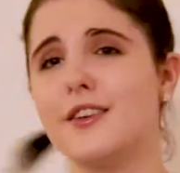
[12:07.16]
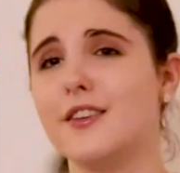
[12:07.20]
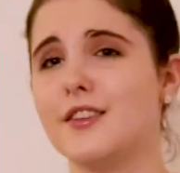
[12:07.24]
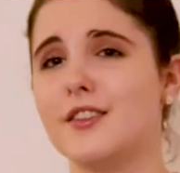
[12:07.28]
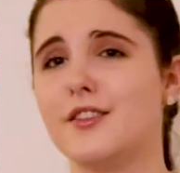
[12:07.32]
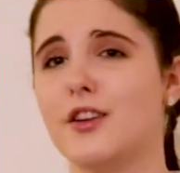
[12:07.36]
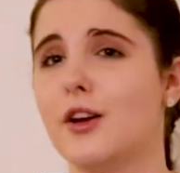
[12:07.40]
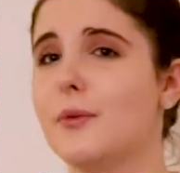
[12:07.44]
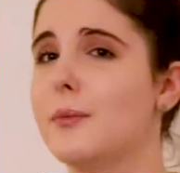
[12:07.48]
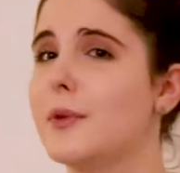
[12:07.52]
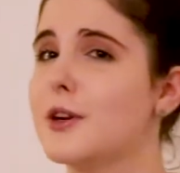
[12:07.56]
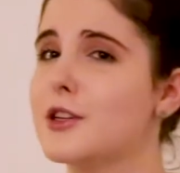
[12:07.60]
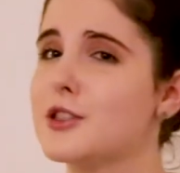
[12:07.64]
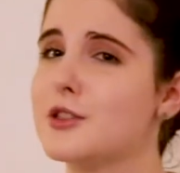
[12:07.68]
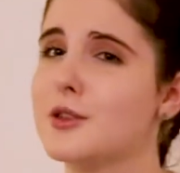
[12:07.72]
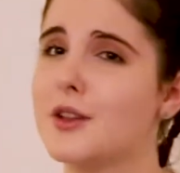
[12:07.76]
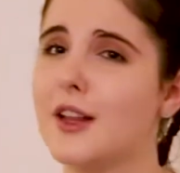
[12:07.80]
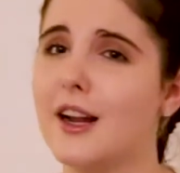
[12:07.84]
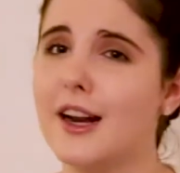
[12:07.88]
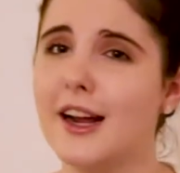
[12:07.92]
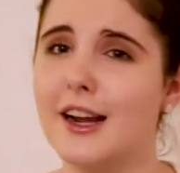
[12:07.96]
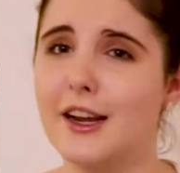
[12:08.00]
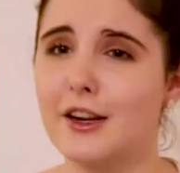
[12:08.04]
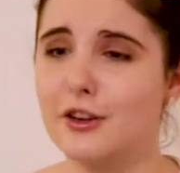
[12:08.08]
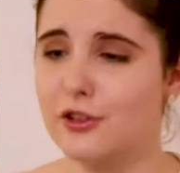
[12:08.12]
is so much
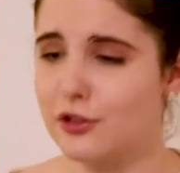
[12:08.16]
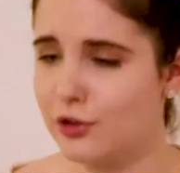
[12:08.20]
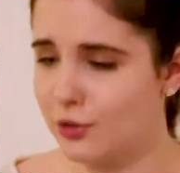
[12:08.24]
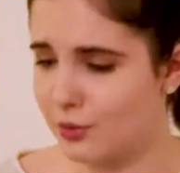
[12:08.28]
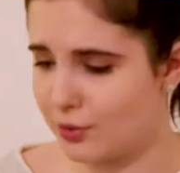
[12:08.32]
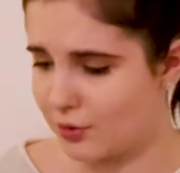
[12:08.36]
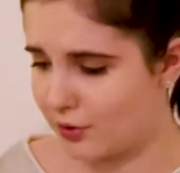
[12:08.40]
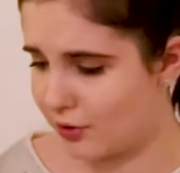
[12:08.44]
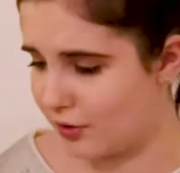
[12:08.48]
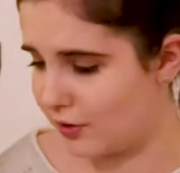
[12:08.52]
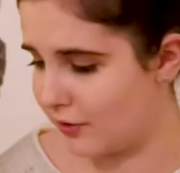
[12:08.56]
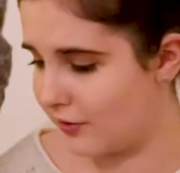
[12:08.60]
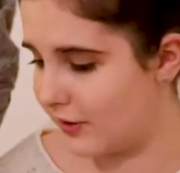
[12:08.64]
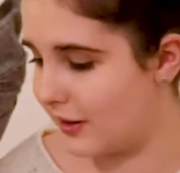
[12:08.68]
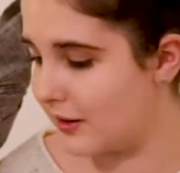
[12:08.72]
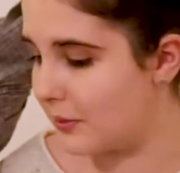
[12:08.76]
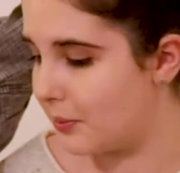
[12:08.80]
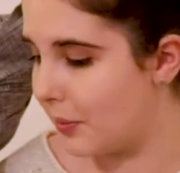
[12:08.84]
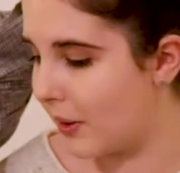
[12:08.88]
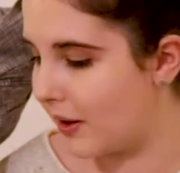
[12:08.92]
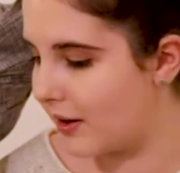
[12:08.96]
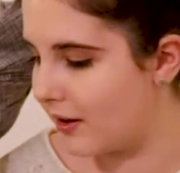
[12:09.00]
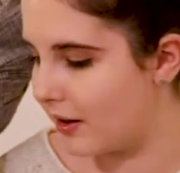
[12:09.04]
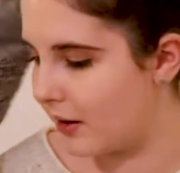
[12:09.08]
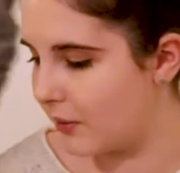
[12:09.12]
that I can do with all of these
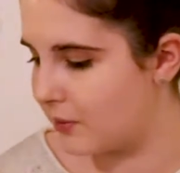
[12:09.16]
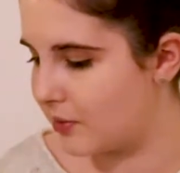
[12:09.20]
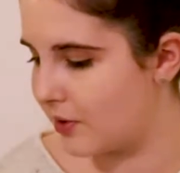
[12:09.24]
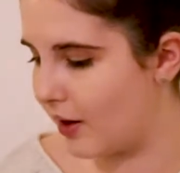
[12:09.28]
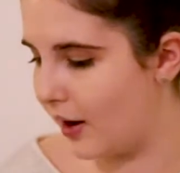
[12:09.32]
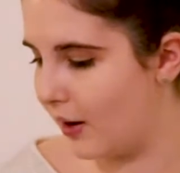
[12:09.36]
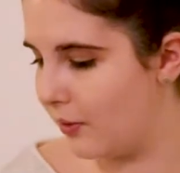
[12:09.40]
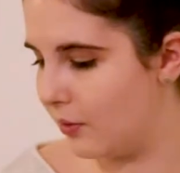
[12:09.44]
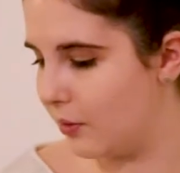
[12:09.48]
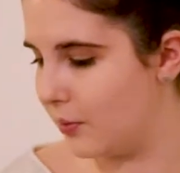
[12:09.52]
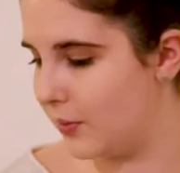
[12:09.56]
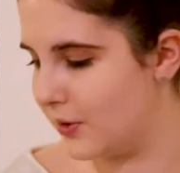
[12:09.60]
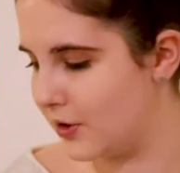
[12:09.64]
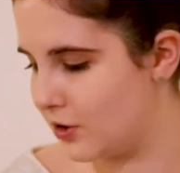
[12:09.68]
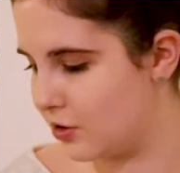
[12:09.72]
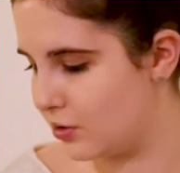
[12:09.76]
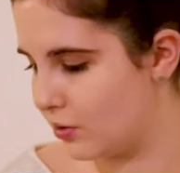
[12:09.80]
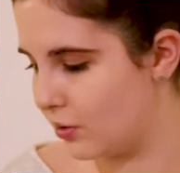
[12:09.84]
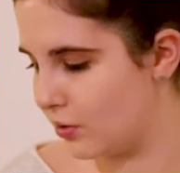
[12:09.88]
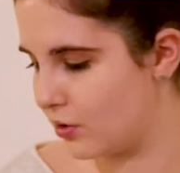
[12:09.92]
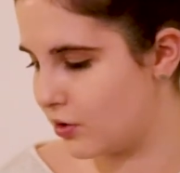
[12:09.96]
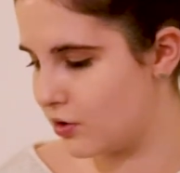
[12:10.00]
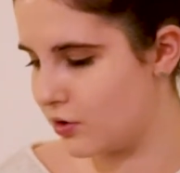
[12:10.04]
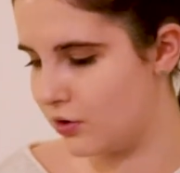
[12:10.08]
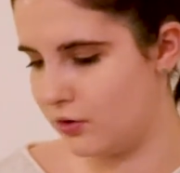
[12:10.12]
button ups. I will be
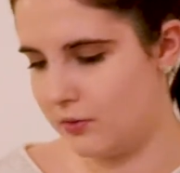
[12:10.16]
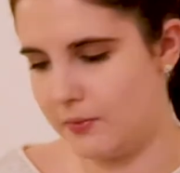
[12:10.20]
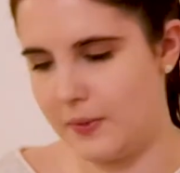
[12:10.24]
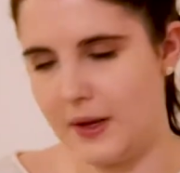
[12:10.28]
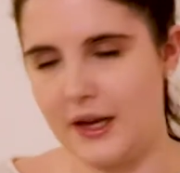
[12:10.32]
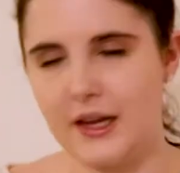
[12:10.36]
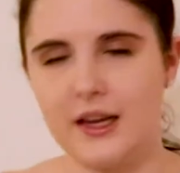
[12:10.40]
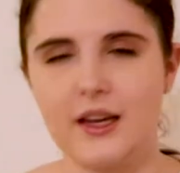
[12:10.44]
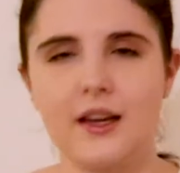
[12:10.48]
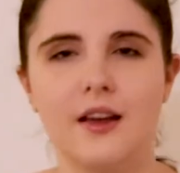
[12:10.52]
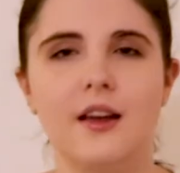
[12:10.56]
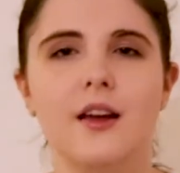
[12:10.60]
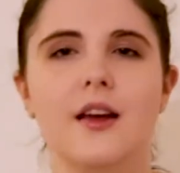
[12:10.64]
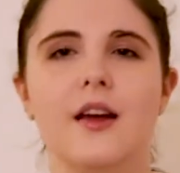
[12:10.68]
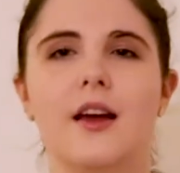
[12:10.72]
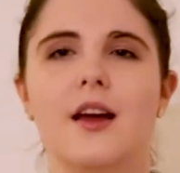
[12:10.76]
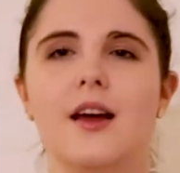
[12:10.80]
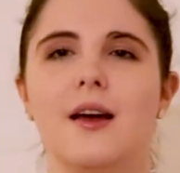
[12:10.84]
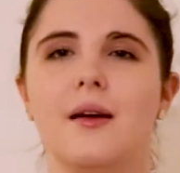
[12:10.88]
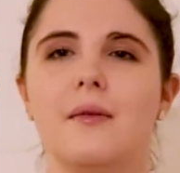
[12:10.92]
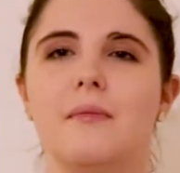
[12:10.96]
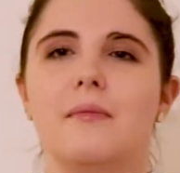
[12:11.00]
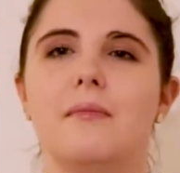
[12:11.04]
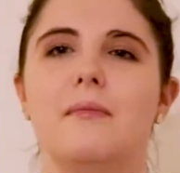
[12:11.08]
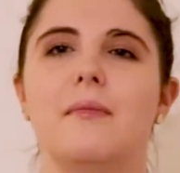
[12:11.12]
sure to make
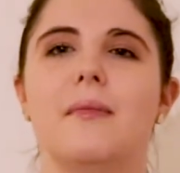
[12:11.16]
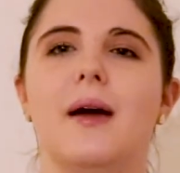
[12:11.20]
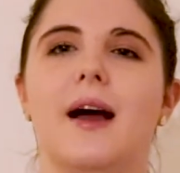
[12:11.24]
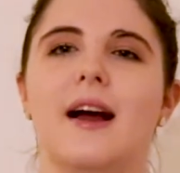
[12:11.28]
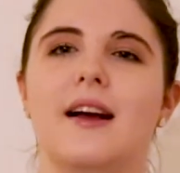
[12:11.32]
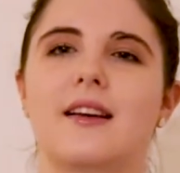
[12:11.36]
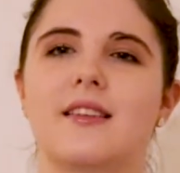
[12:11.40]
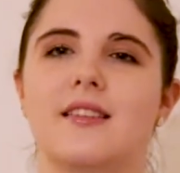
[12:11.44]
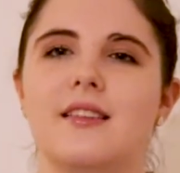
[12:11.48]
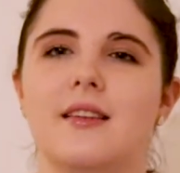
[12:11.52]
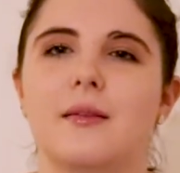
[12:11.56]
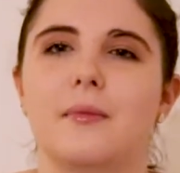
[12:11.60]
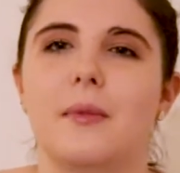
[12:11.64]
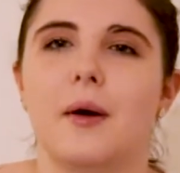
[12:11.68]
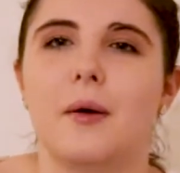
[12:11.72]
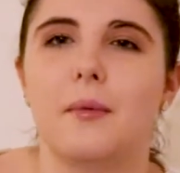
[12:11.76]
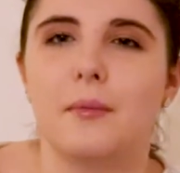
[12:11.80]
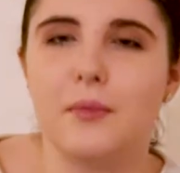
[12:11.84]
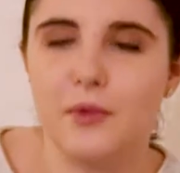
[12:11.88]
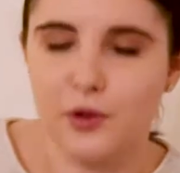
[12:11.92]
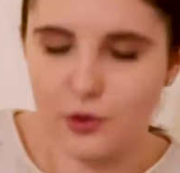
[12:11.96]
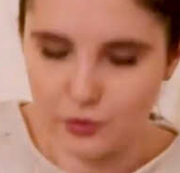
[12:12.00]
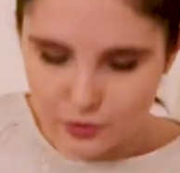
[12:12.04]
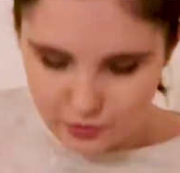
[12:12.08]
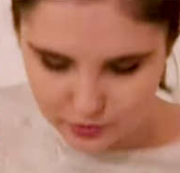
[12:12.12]

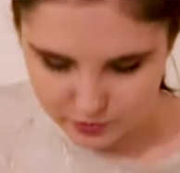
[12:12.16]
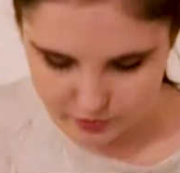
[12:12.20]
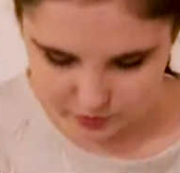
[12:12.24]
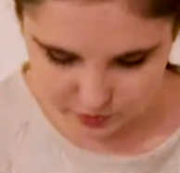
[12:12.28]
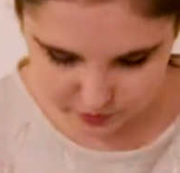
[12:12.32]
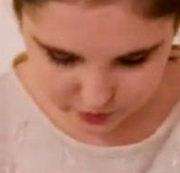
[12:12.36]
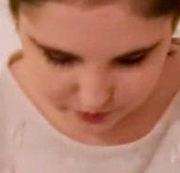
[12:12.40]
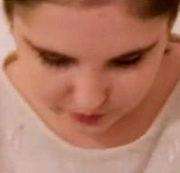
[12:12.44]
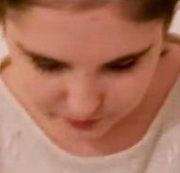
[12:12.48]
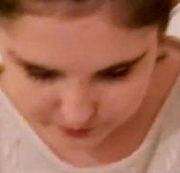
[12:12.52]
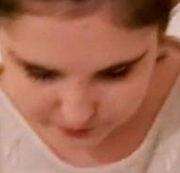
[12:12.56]
maximum use.